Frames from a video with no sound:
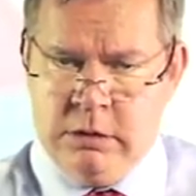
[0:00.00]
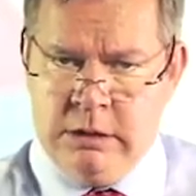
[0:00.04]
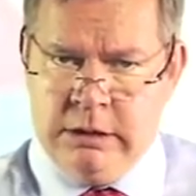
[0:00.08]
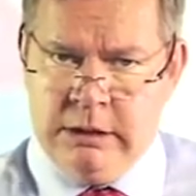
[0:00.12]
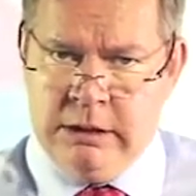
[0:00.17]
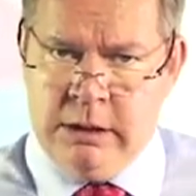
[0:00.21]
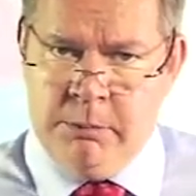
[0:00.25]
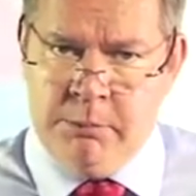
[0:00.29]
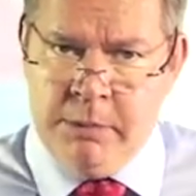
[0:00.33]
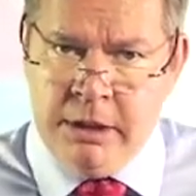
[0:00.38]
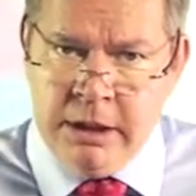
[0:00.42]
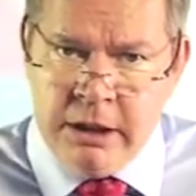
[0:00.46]
The
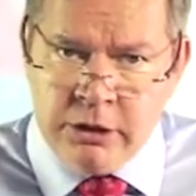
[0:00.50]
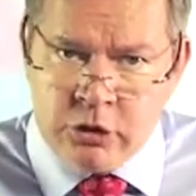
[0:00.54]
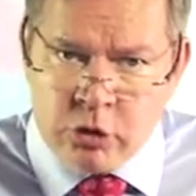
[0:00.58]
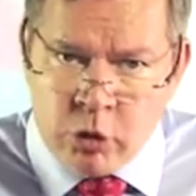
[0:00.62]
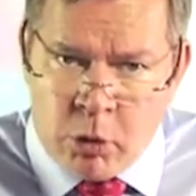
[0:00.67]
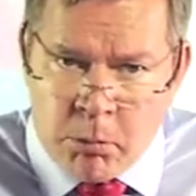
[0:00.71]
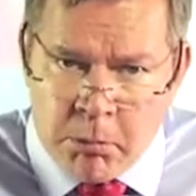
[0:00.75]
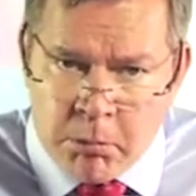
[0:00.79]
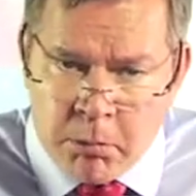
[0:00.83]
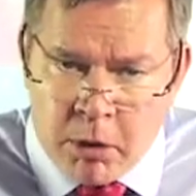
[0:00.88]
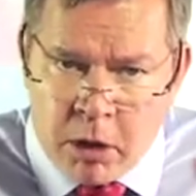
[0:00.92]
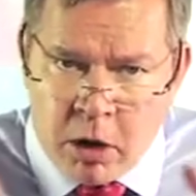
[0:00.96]
minute your
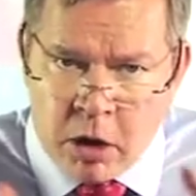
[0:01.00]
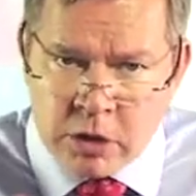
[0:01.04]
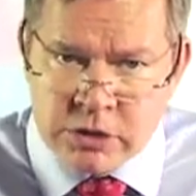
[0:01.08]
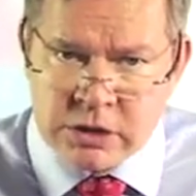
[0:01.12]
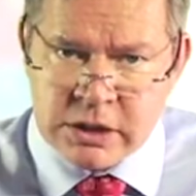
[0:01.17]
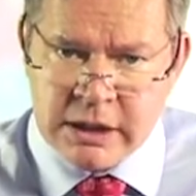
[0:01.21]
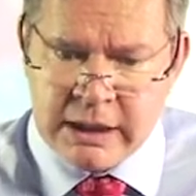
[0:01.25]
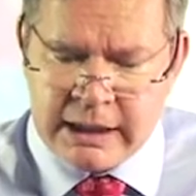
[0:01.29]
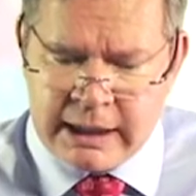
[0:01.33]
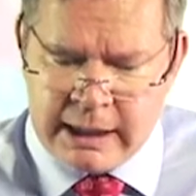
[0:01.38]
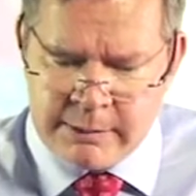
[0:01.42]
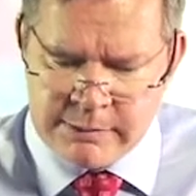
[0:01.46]

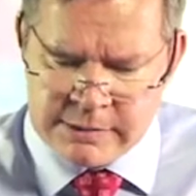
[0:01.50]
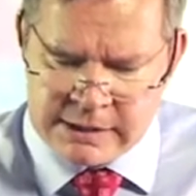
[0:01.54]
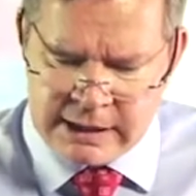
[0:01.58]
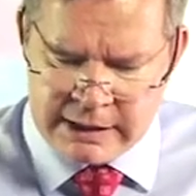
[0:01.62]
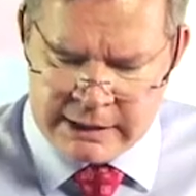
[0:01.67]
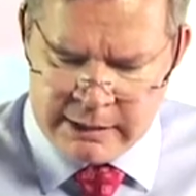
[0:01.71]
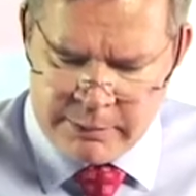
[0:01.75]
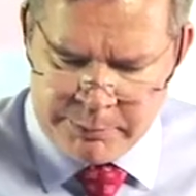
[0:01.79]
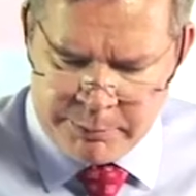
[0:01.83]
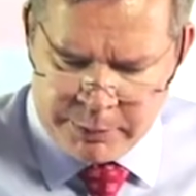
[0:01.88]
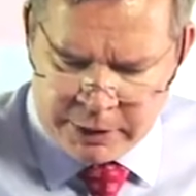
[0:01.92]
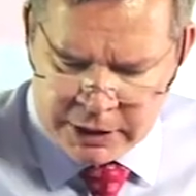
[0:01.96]
margin comes
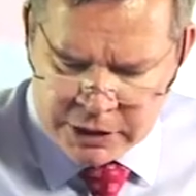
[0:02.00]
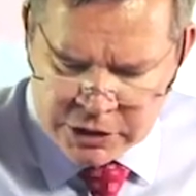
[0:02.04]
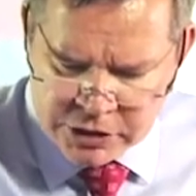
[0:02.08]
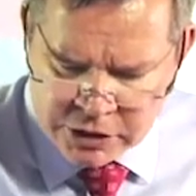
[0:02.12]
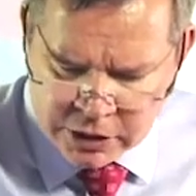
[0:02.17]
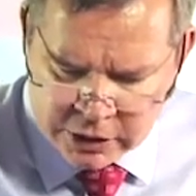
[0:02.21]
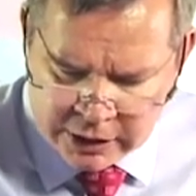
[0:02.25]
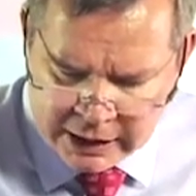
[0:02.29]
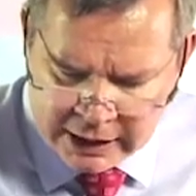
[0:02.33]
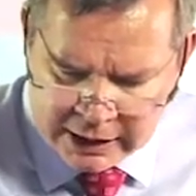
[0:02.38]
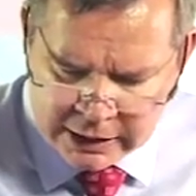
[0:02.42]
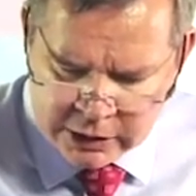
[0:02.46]
under
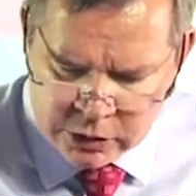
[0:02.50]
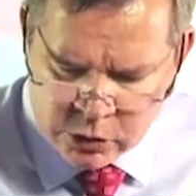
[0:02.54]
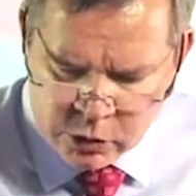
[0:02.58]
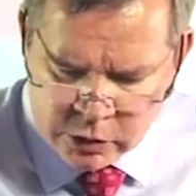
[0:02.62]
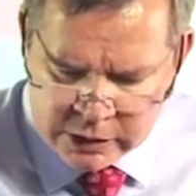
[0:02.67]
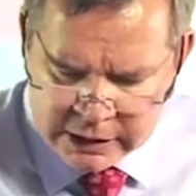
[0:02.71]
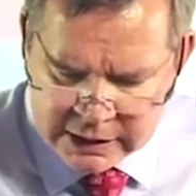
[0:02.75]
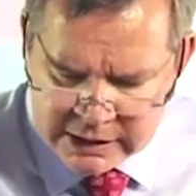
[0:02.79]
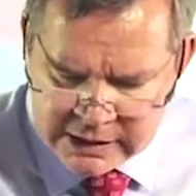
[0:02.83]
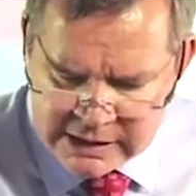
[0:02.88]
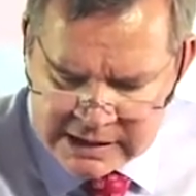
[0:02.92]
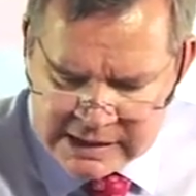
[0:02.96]
pressure and you
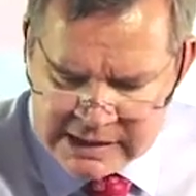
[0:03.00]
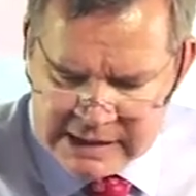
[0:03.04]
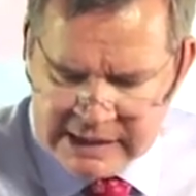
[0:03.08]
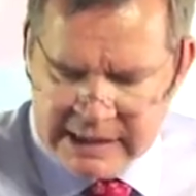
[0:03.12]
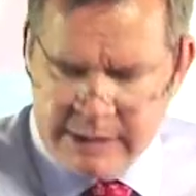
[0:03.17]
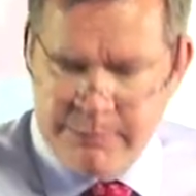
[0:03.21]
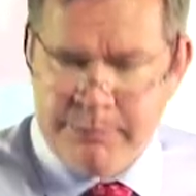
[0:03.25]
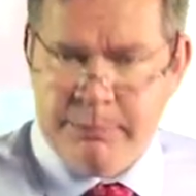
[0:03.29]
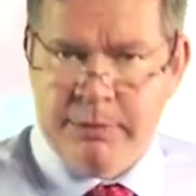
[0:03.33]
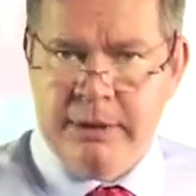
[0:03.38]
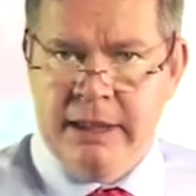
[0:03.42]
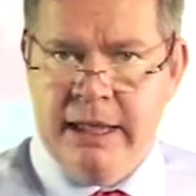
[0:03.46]
can
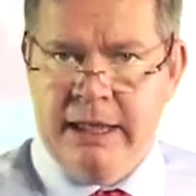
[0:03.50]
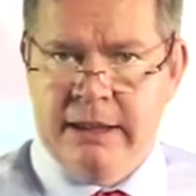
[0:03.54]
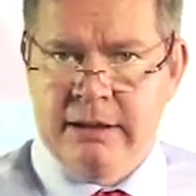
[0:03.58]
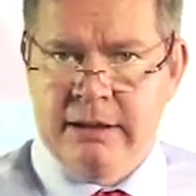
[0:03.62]
skip that